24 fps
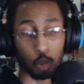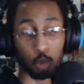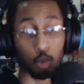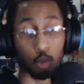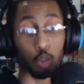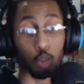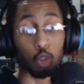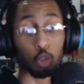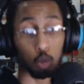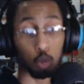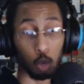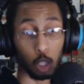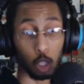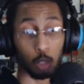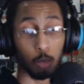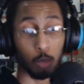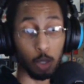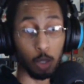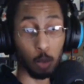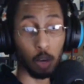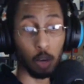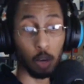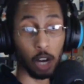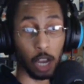Trust me
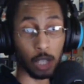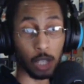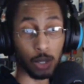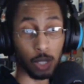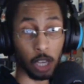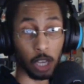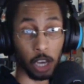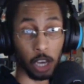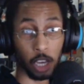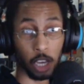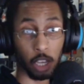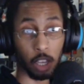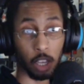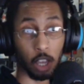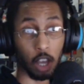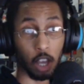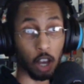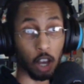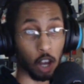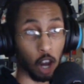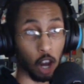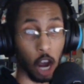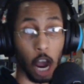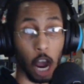when I say
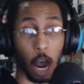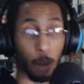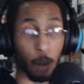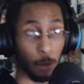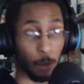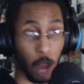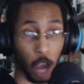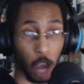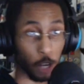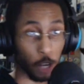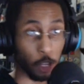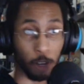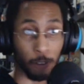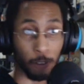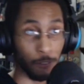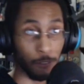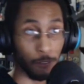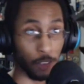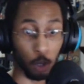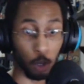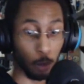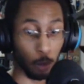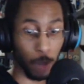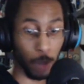I'm not going to
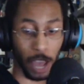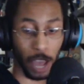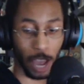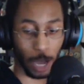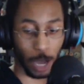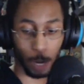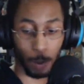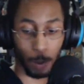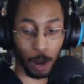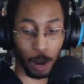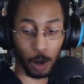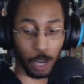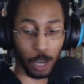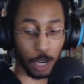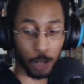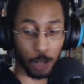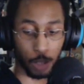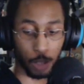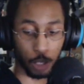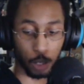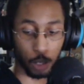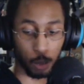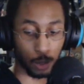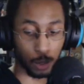feel bad about anything
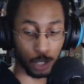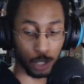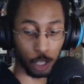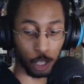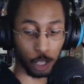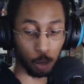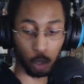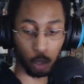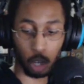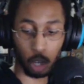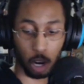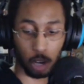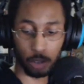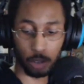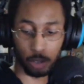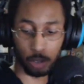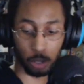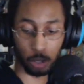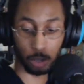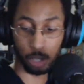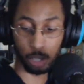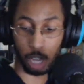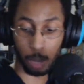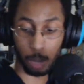you say regarding this
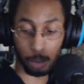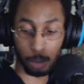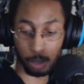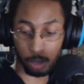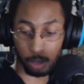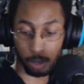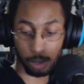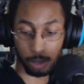topic.